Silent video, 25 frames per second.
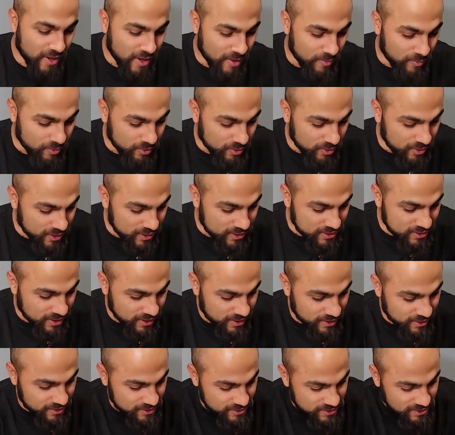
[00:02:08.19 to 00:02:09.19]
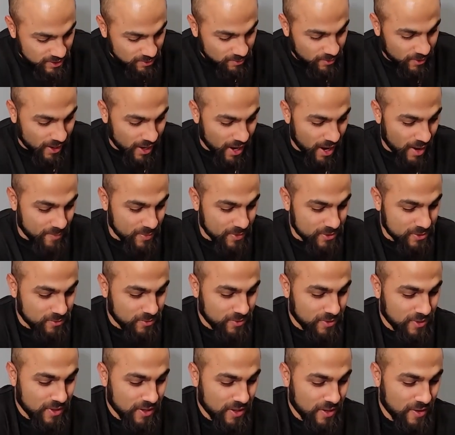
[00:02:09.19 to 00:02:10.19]
I'm really excited to see what happens
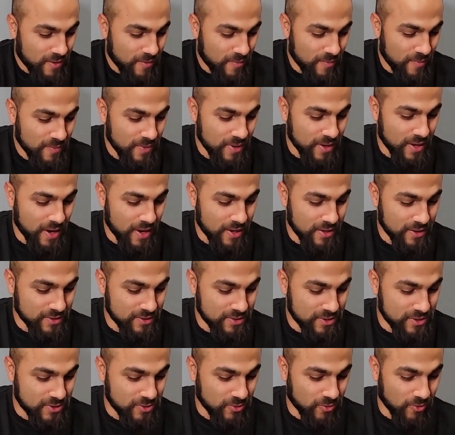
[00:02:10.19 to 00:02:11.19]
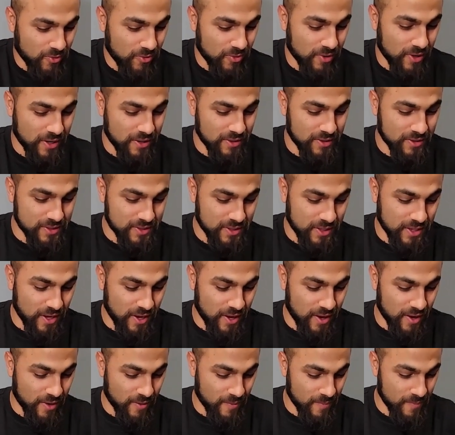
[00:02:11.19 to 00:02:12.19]
with him and his story in this
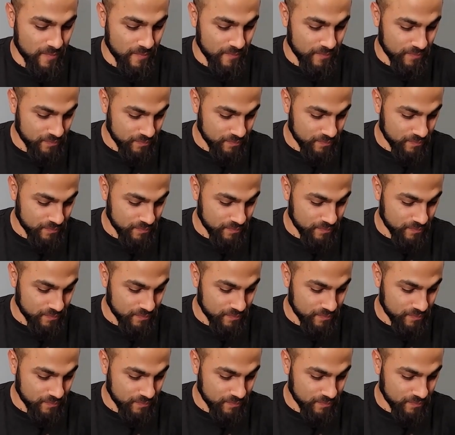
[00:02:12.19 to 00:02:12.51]
game.